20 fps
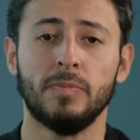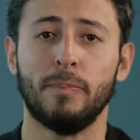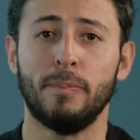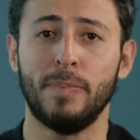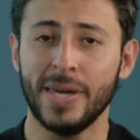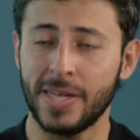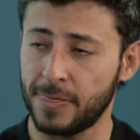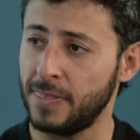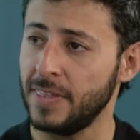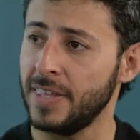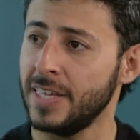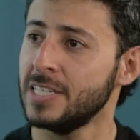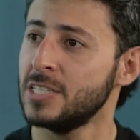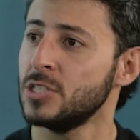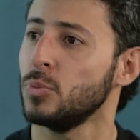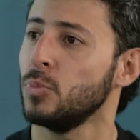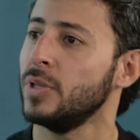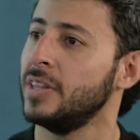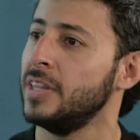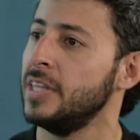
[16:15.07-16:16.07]
big
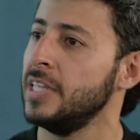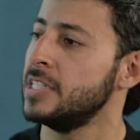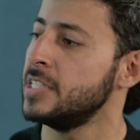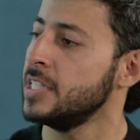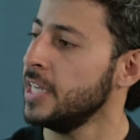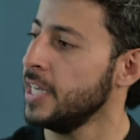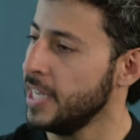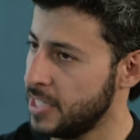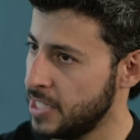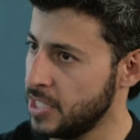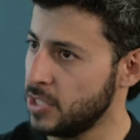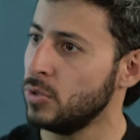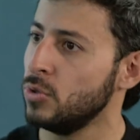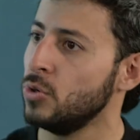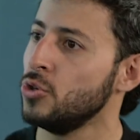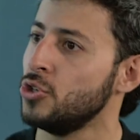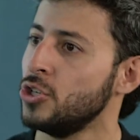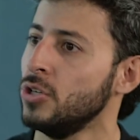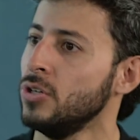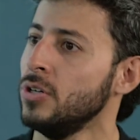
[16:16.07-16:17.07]
things with this easy
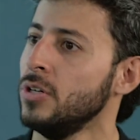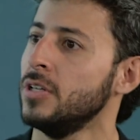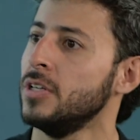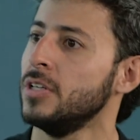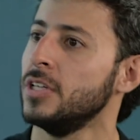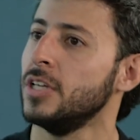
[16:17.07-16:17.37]
solution.